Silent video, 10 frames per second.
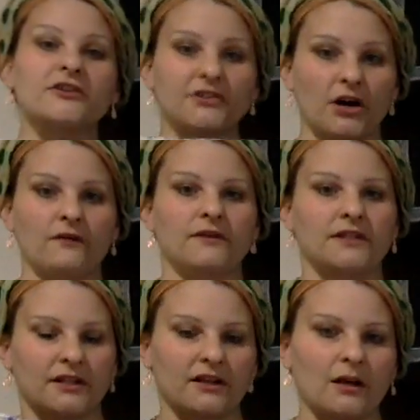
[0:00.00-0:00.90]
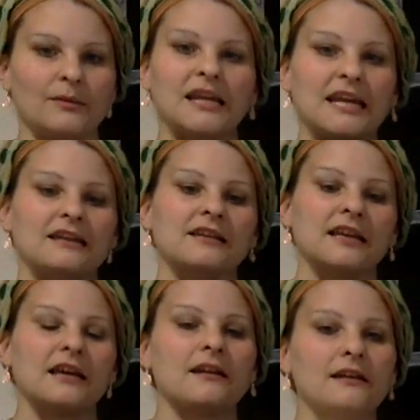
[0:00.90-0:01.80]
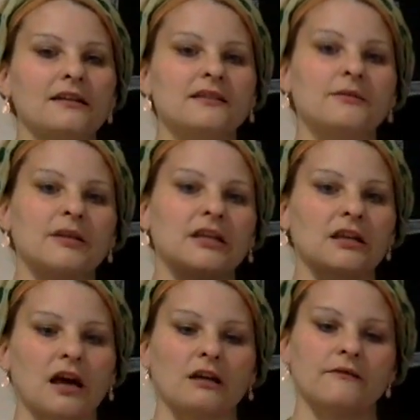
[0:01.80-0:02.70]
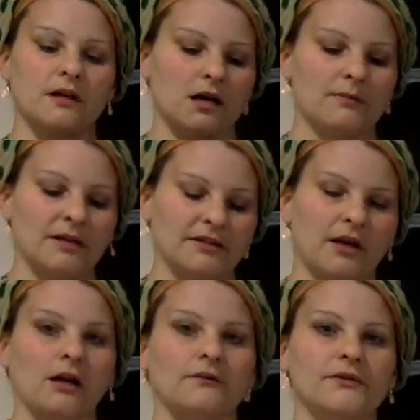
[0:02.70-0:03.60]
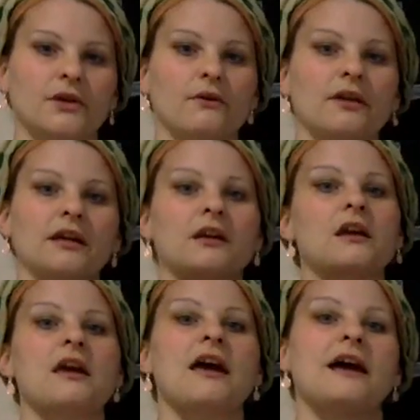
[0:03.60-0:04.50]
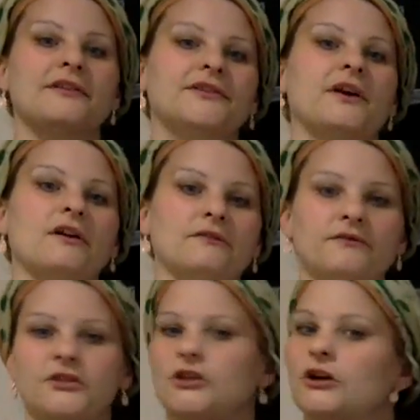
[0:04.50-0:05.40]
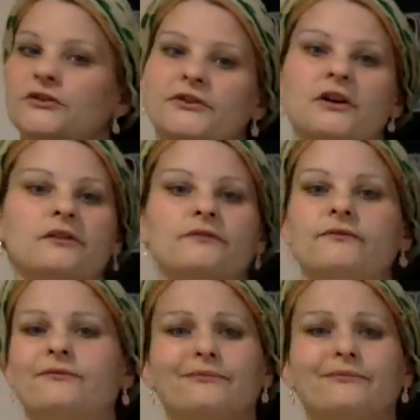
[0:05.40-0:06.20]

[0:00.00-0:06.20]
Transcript: your scarf is going to come in handy. And it needs to be kind of a big scarf. So like head scarf, shawl scarf,